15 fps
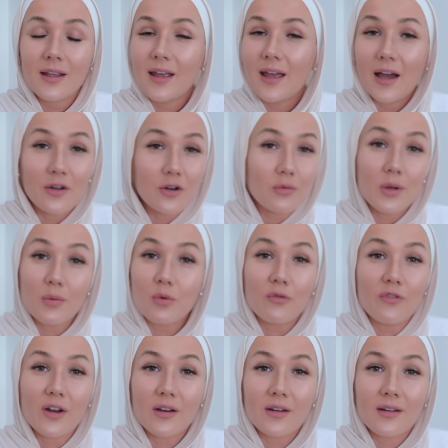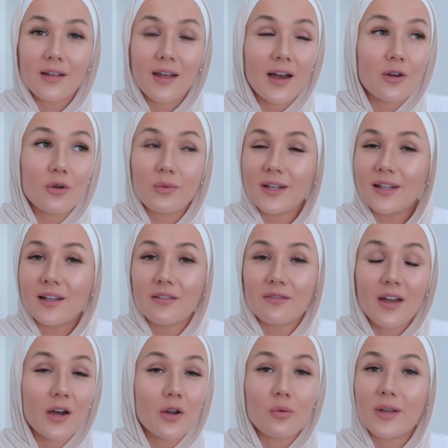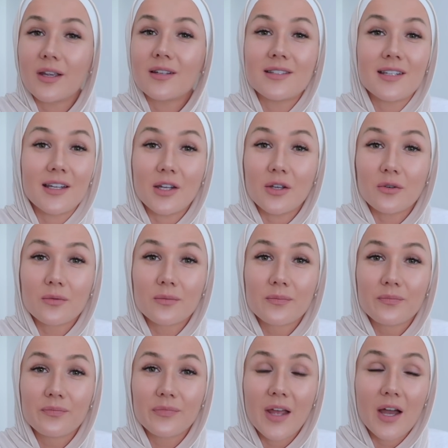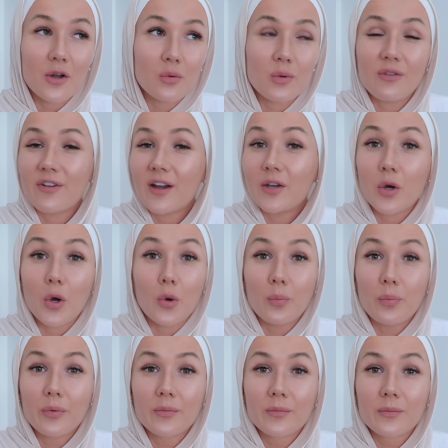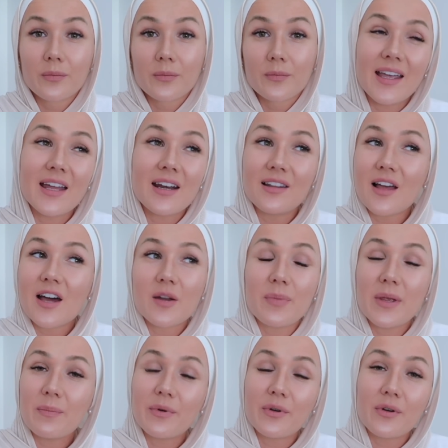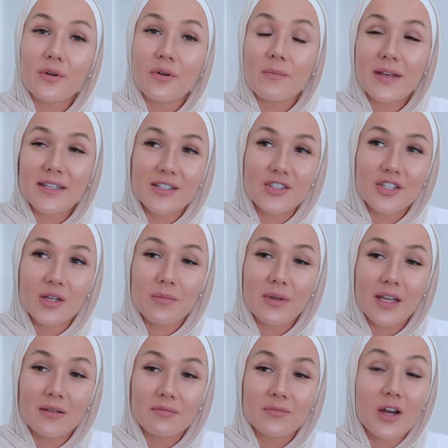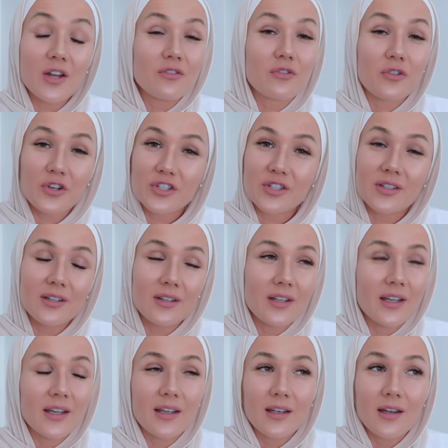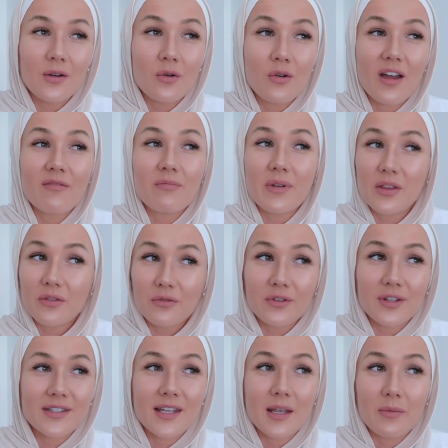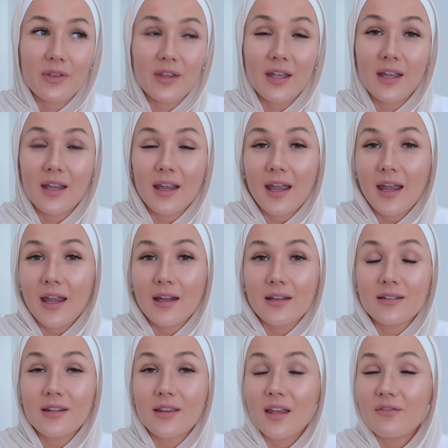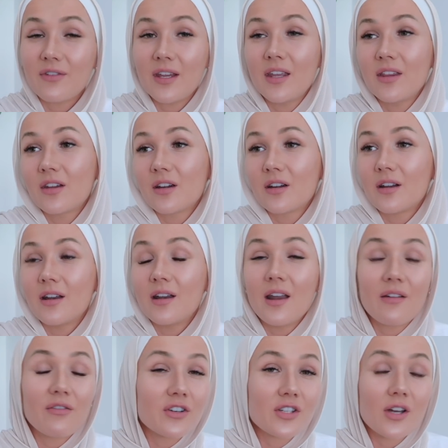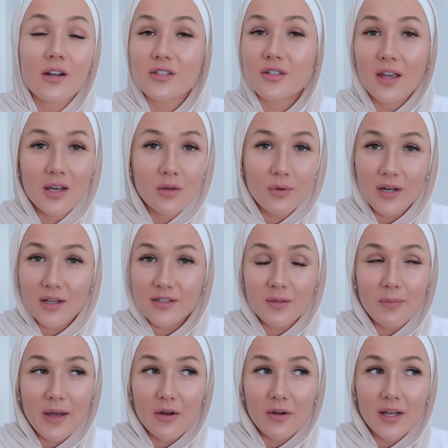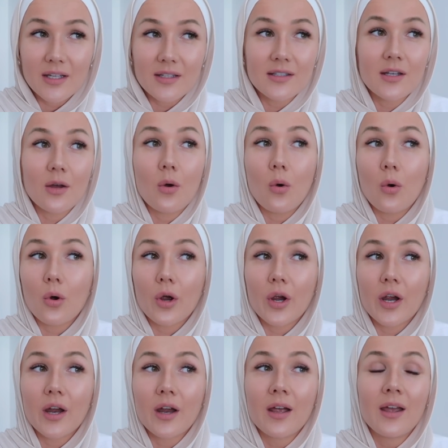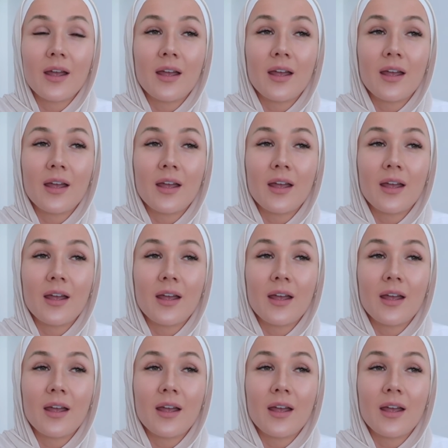how do we move on? How do we live? How do we continue? How do we find hope? I get a lot of people messaging me, unfortunately, who have been through the same thing, and they've either never talked to anyone else about it, or